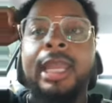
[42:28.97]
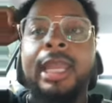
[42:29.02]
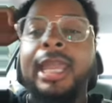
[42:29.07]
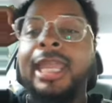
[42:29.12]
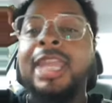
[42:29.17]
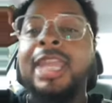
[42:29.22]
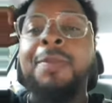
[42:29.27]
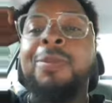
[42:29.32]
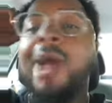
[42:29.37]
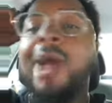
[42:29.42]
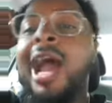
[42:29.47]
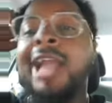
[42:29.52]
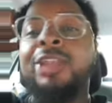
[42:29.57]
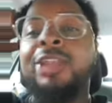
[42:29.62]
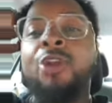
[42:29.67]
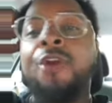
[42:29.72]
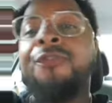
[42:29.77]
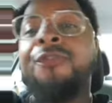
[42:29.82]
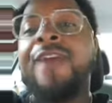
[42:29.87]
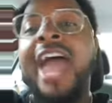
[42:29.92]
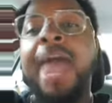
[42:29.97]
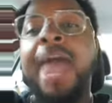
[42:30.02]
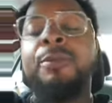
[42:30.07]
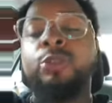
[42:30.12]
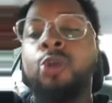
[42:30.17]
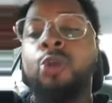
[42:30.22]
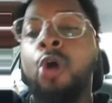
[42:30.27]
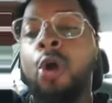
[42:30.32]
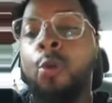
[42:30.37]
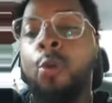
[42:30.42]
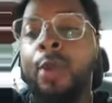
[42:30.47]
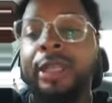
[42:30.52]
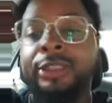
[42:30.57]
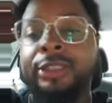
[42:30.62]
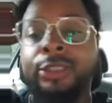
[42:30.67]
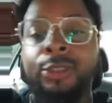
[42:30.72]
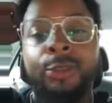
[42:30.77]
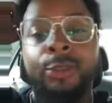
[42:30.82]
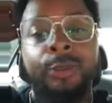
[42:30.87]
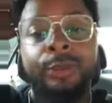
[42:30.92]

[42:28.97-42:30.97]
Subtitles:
He probably thought Fab was going to win too.